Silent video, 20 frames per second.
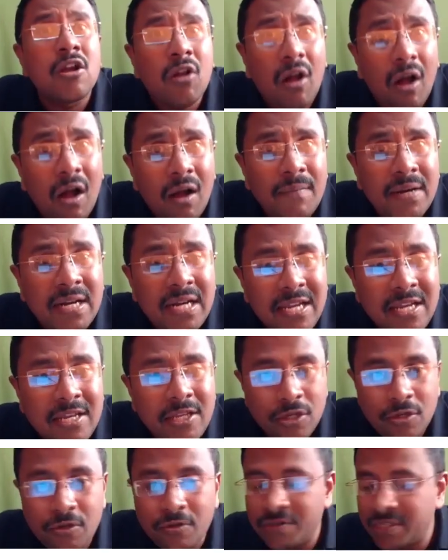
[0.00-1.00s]
Commonly
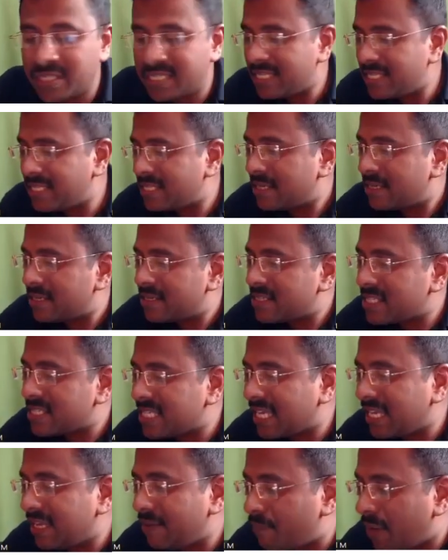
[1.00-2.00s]
used is
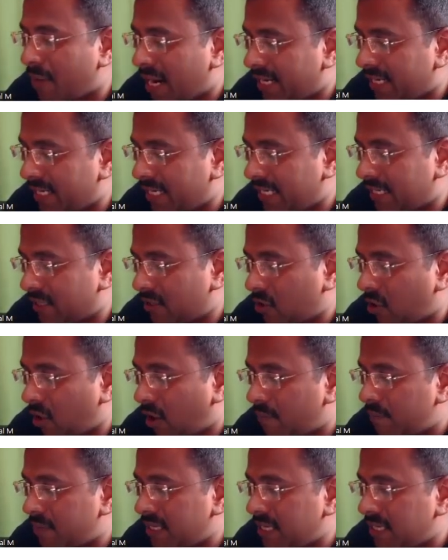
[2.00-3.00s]
C banding.
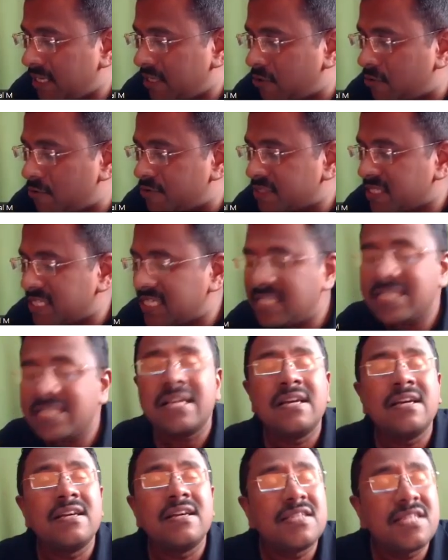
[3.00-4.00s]
Commonly used is
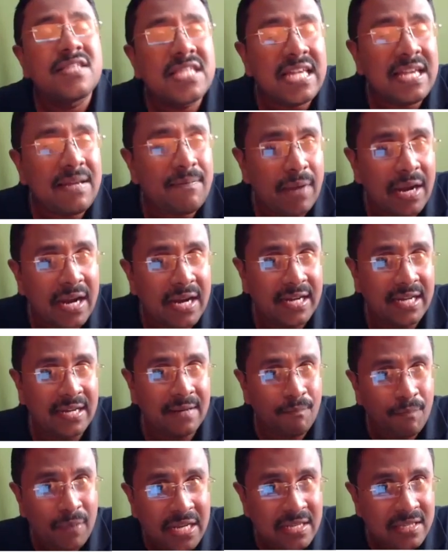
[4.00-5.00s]
C
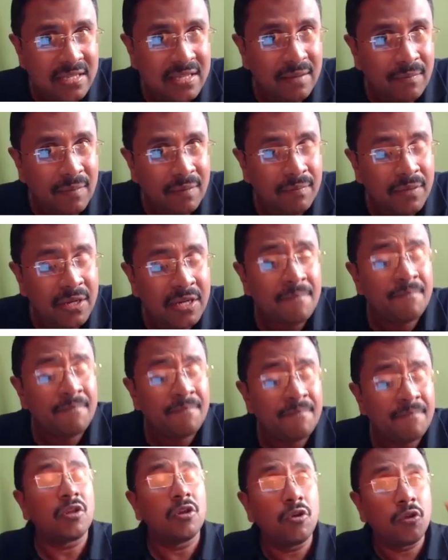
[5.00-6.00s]
banding. Please remember,
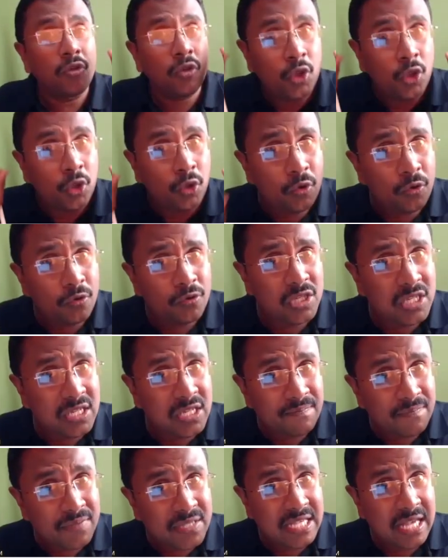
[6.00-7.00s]
though
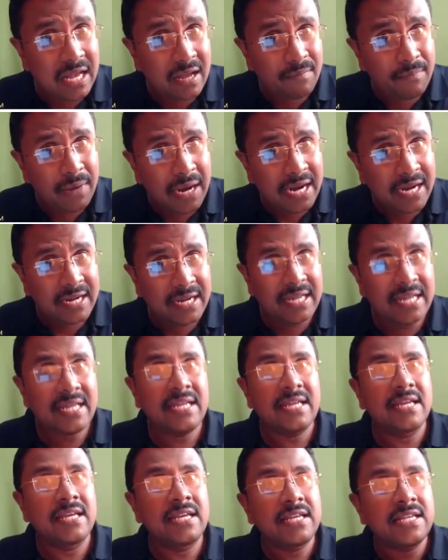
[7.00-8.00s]
GIMSA
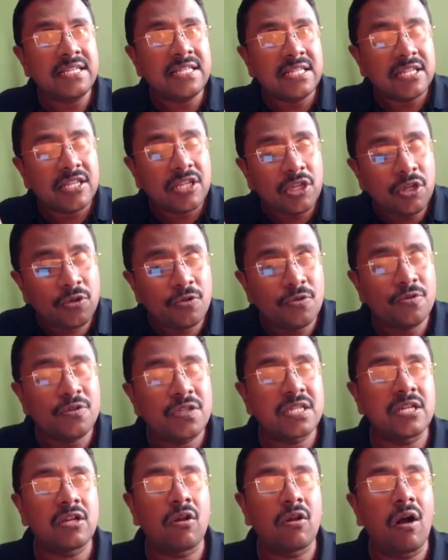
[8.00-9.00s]
banding is
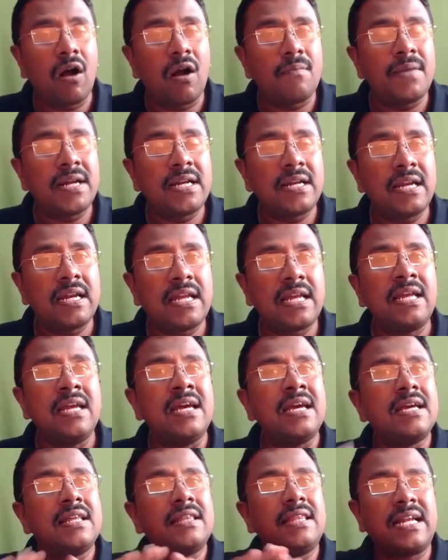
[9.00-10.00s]
used commonly,
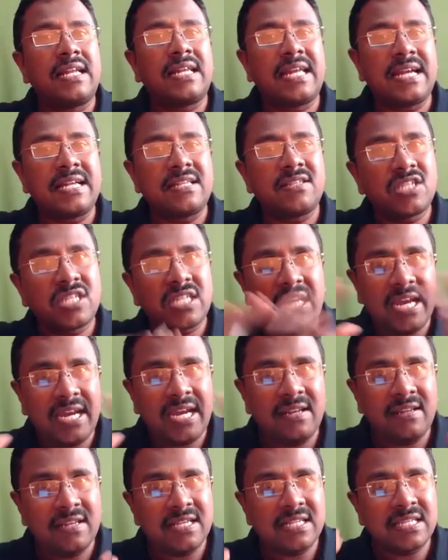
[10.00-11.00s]
that can
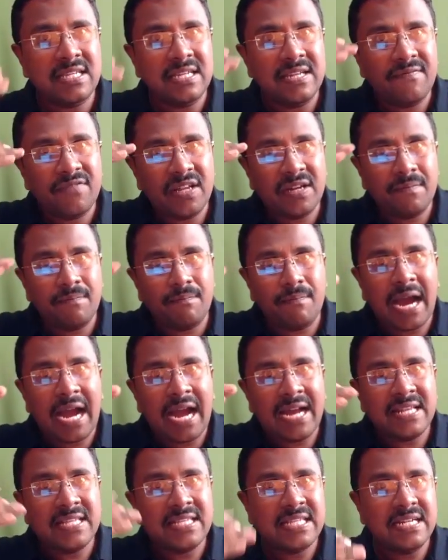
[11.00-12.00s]
stain this different
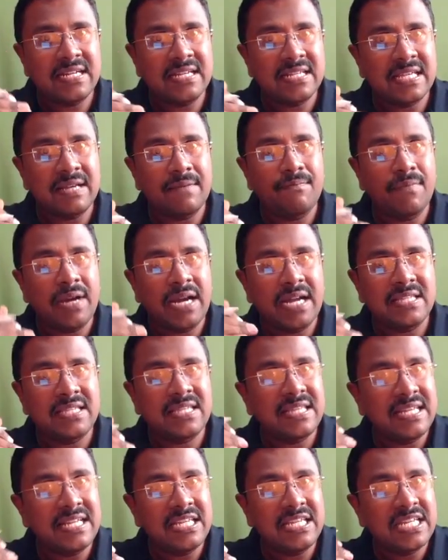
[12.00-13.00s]
bands and
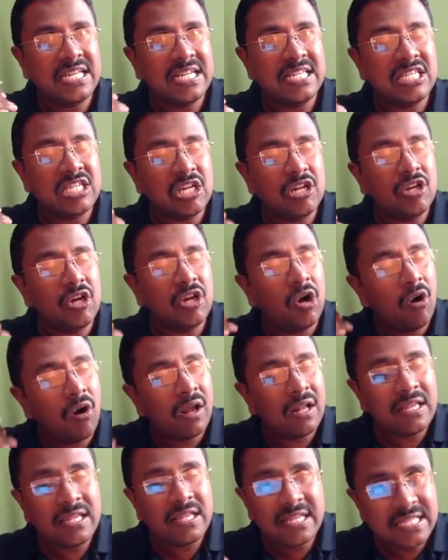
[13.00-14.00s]
sub-bands, regions, and
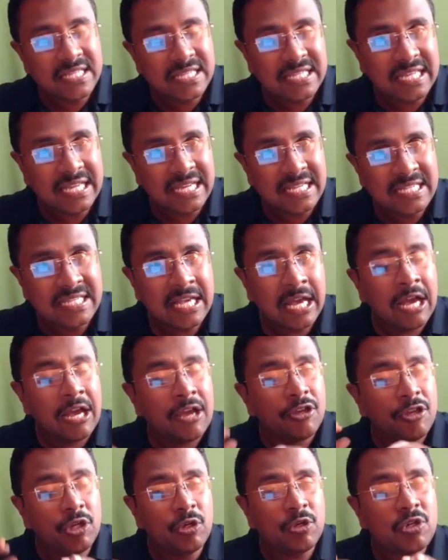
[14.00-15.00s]
all these things,
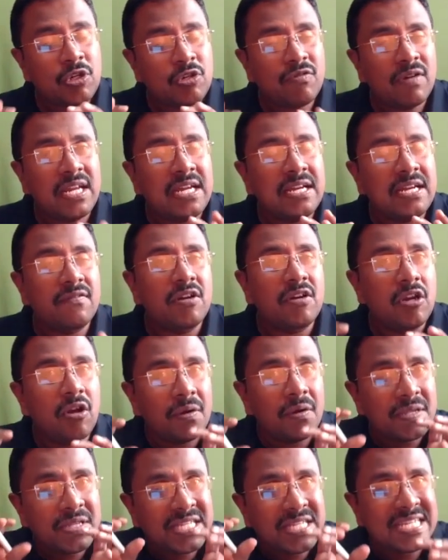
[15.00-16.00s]
usually it will
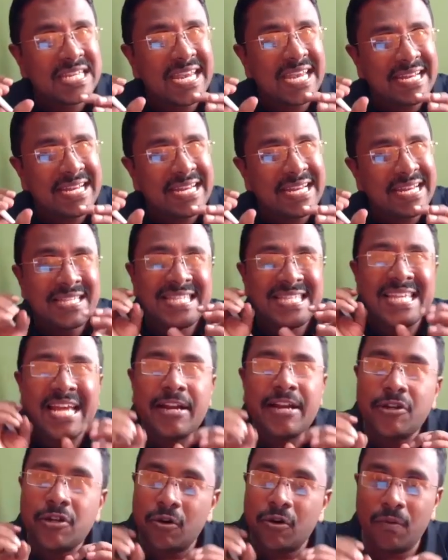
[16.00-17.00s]
not stain the
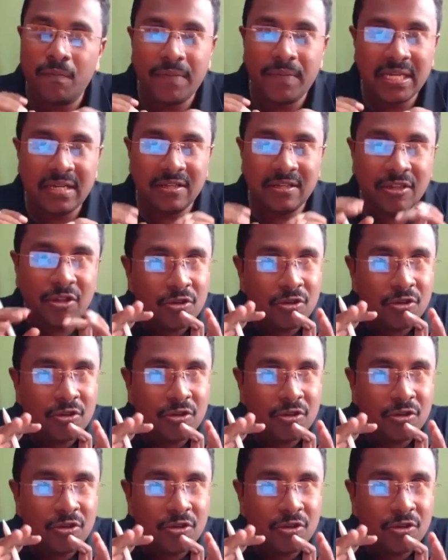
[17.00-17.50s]
centromere.